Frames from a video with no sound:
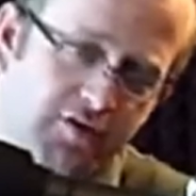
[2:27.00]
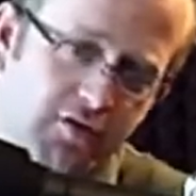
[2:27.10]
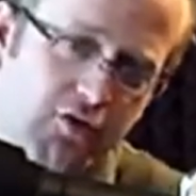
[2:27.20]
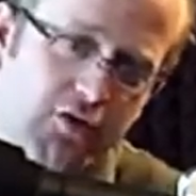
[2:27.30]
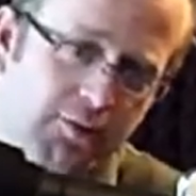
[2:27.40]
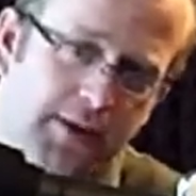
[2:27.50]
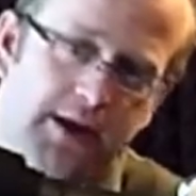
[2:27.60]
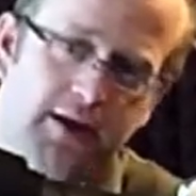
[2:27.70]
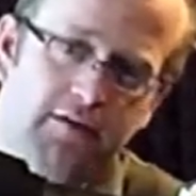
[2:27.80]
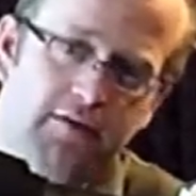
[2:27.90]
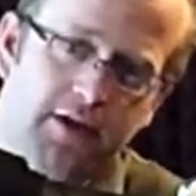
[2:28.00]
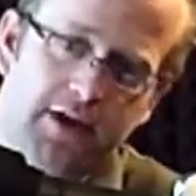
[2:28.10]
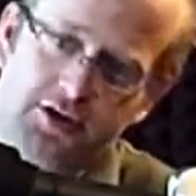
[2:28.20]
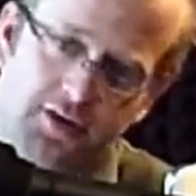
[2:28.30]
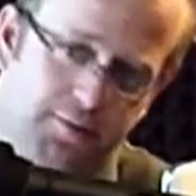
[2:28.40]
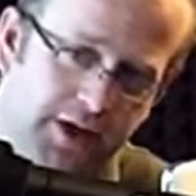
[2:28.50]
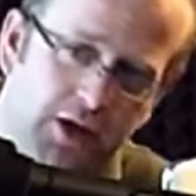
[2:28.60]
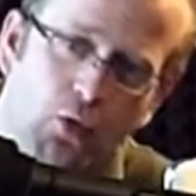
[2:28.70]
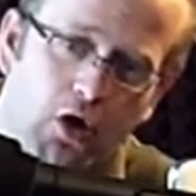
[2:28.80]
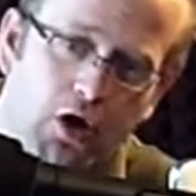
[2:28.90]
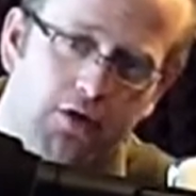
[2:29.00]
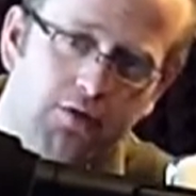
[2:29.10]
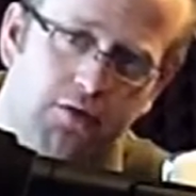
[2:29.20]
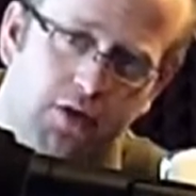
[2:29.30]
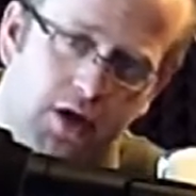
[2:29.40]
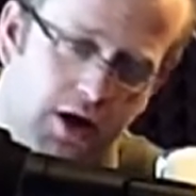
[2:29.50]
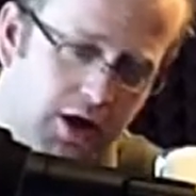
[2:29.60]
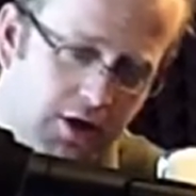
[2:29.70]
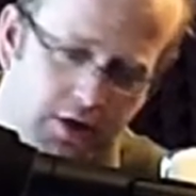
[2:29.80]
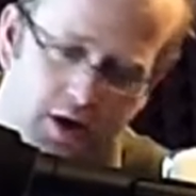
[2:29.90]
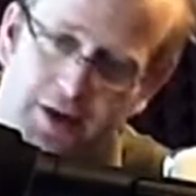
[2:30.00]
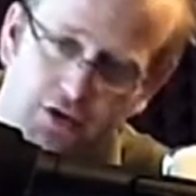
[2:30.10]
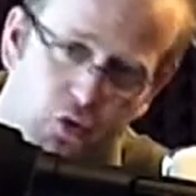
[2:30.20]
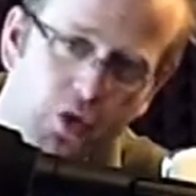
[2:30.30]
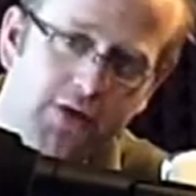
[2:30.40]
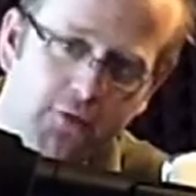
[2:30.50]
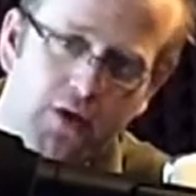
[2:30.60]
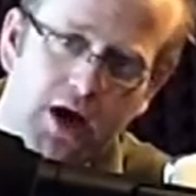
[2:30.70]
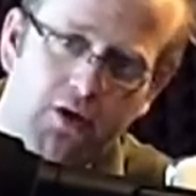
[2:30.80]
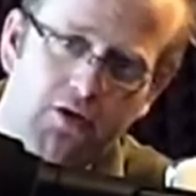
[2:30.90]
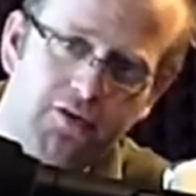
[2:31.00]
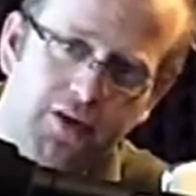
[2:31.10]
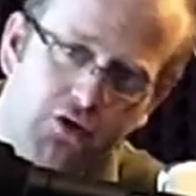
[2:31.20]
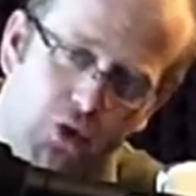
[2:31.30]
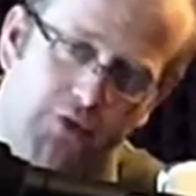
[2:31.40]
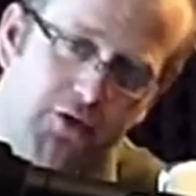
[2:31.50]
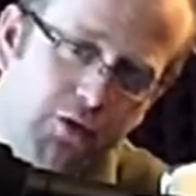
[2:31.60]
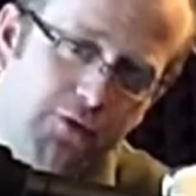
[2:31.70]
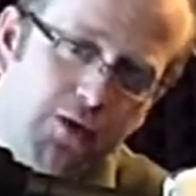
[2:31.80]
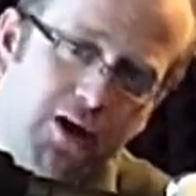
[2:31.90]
You can soak your peas in just plain water. Uh, about 24 hours, 12 to